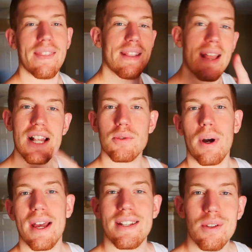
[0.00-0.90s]
And that's
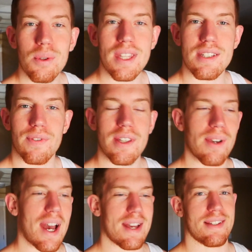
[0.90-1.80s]
why I do this for you
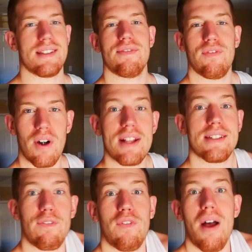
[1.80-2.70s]
guys. It's, it's
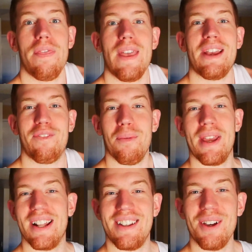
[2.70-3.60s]
a fun thing for me
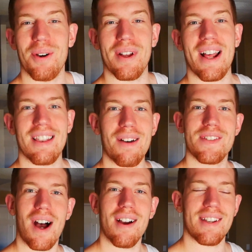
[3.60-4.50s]
to do, and I love
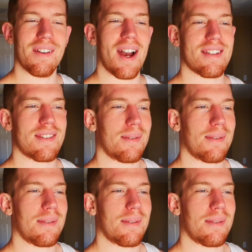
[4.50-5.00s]
talking to you guys as